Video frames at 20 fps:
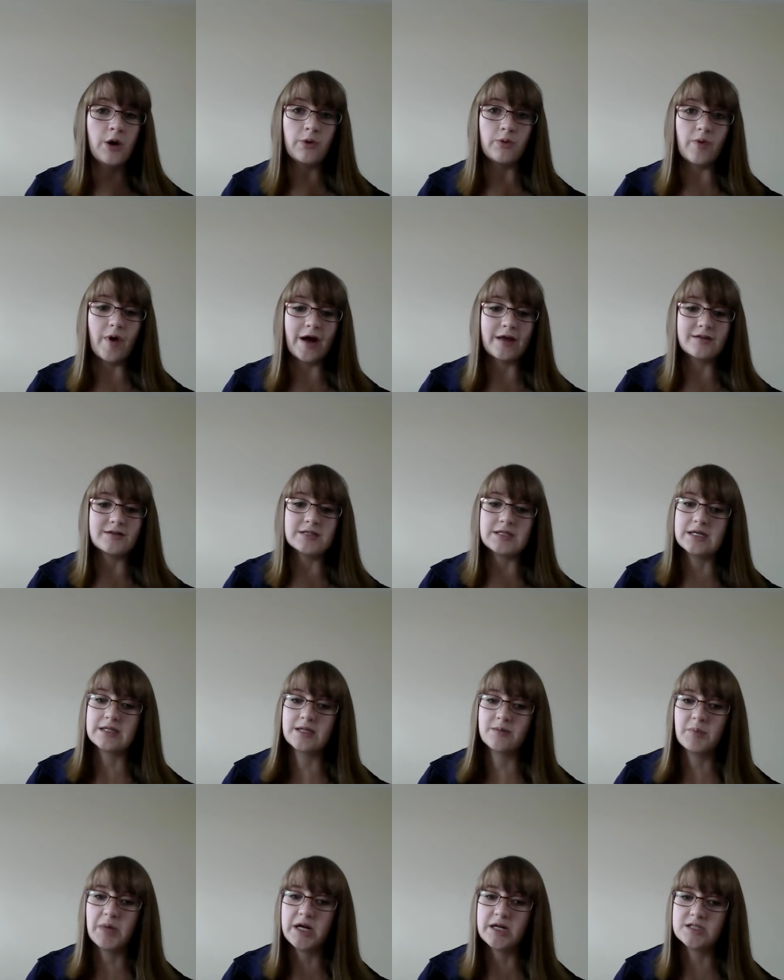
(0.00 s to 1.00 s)
rather than
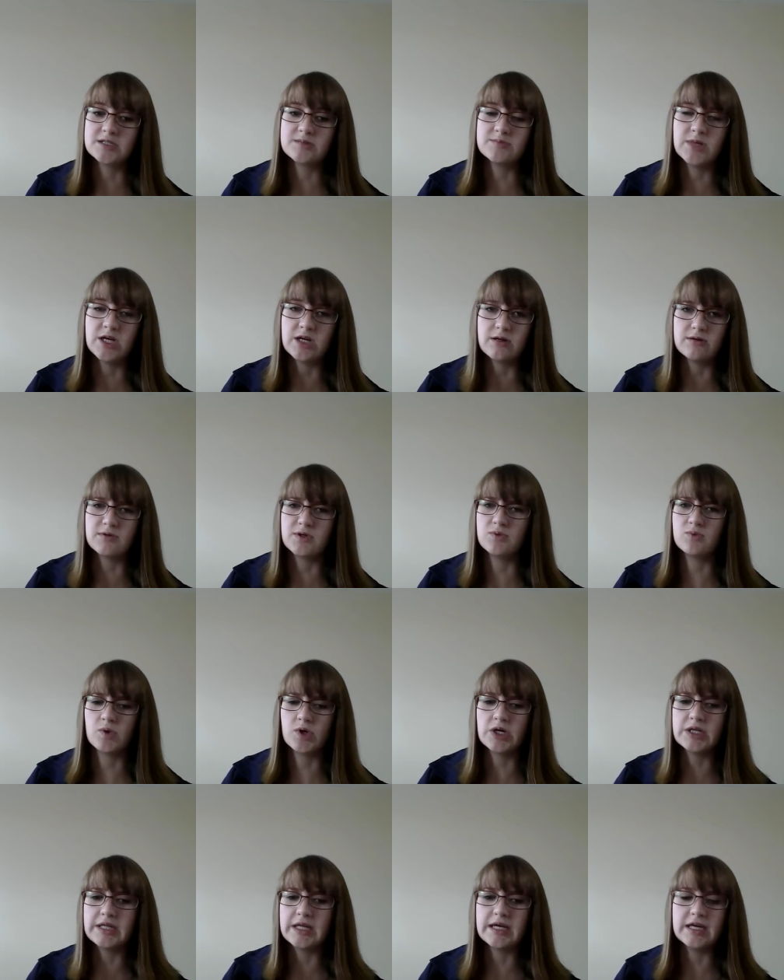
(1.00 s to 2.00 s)
the punishment or
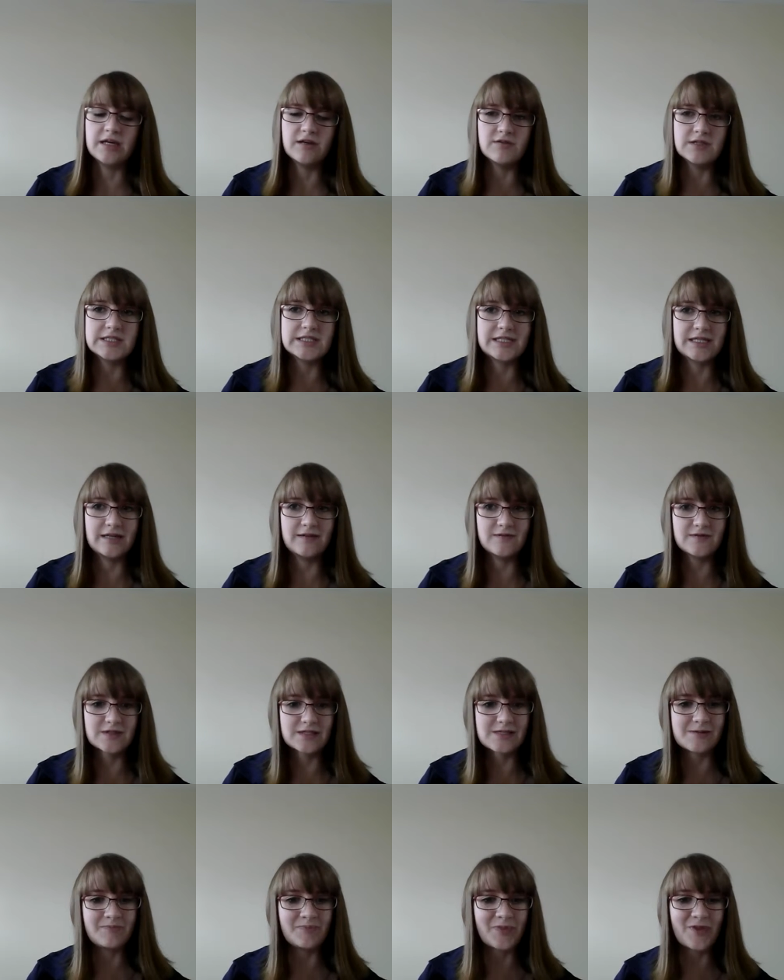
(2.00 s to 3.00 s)
reward that he
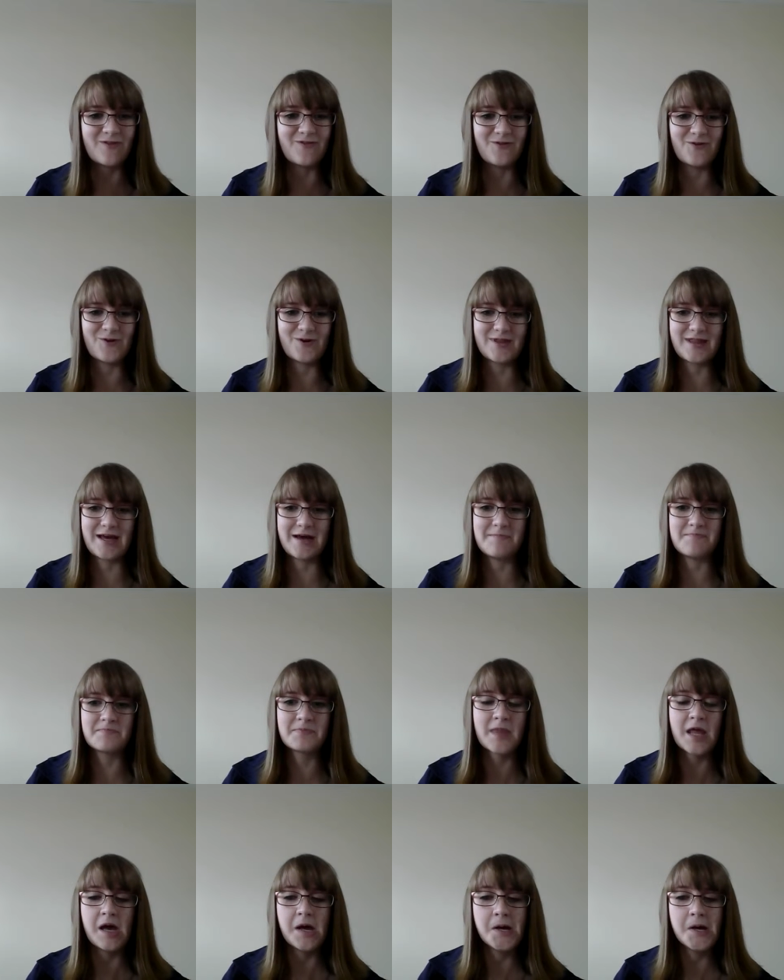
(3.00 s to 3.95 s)
receives for them,